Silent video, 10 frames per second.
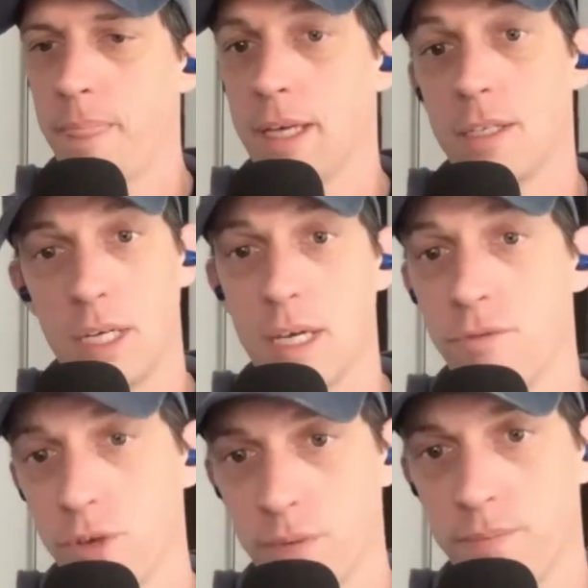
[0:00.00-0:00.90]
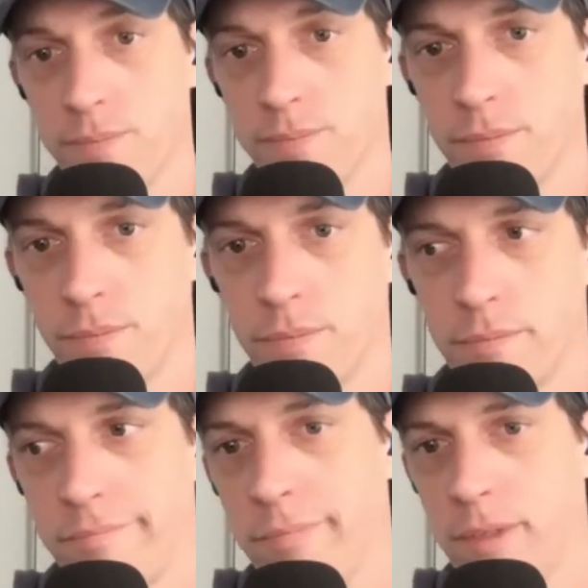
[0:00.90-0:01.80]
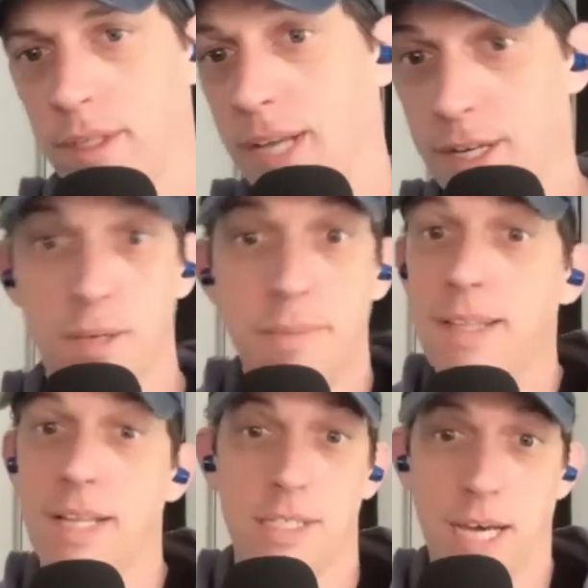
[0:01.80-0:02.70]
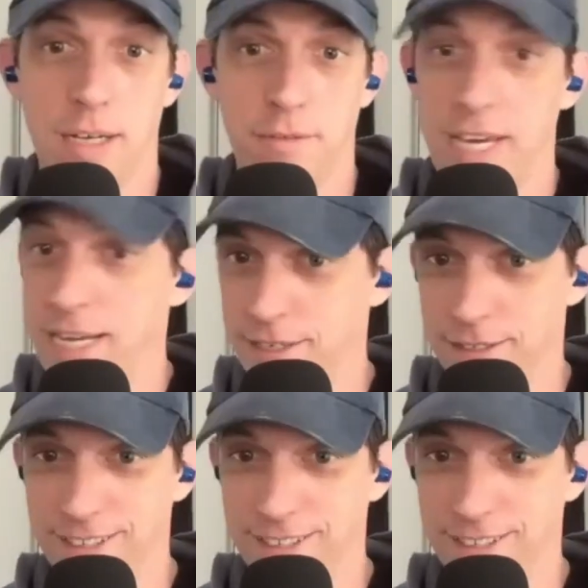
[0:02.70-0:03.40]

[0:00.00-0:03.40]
is to eat food. And to me, that's kind of it.